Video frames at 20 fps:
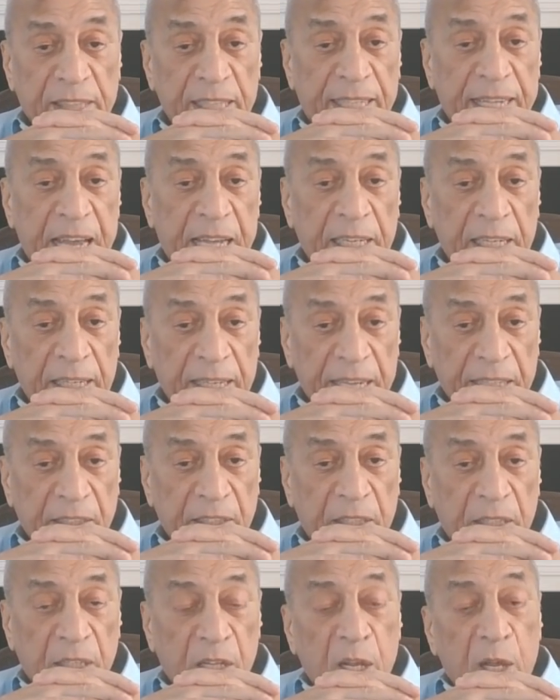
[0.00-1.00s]
they got
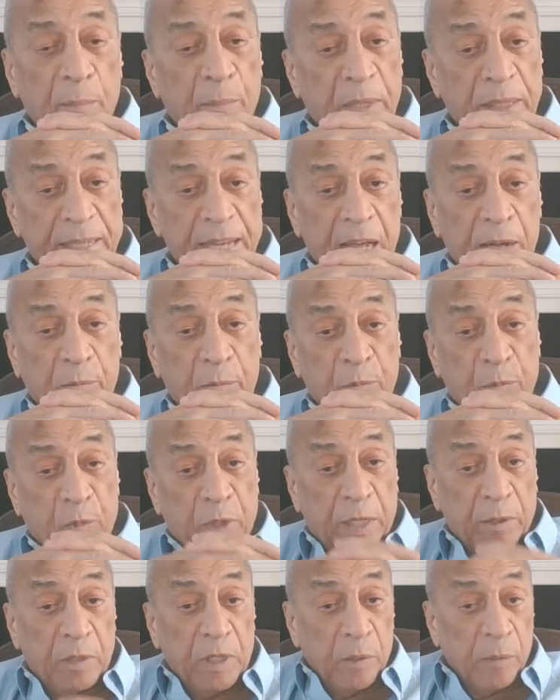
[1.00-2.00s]
elected. But now,
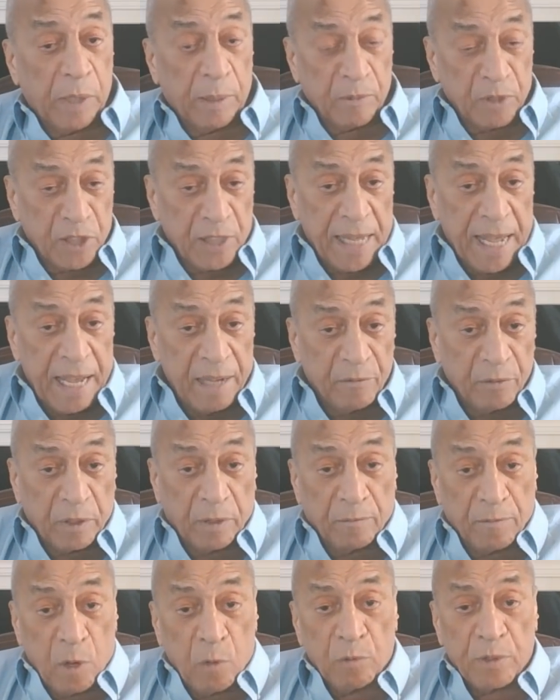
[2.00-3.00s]
when it was time for
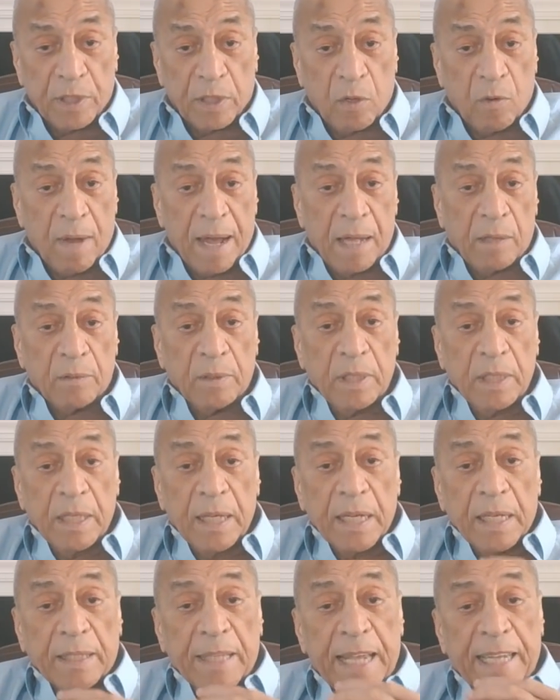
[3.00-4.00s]
the vote to go out,
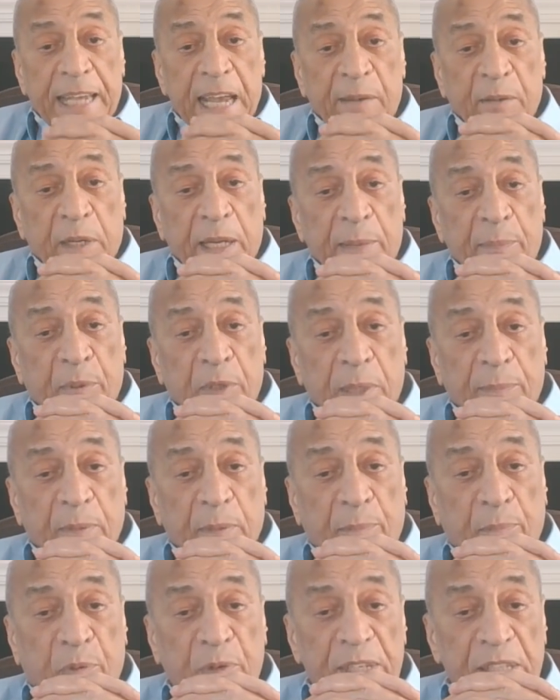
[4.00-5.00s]
they put up
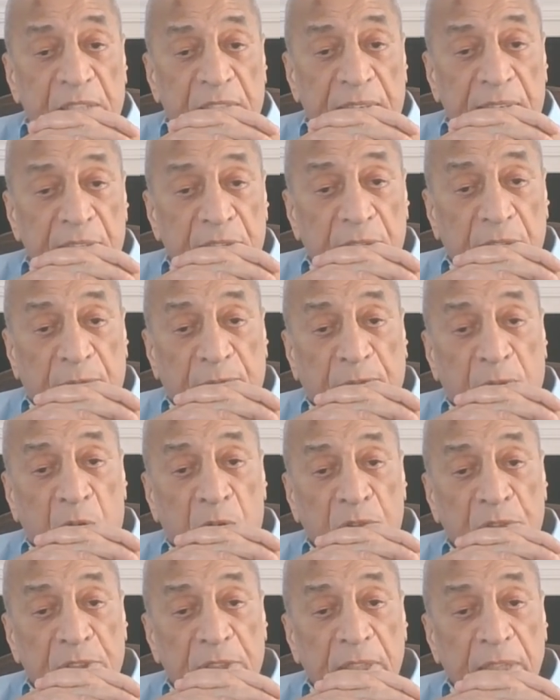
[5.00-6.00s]
a pretense, a
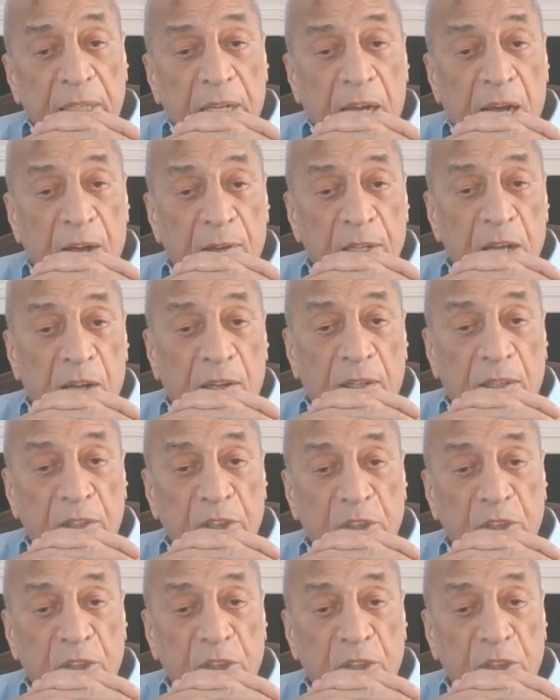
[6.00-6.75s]
false, a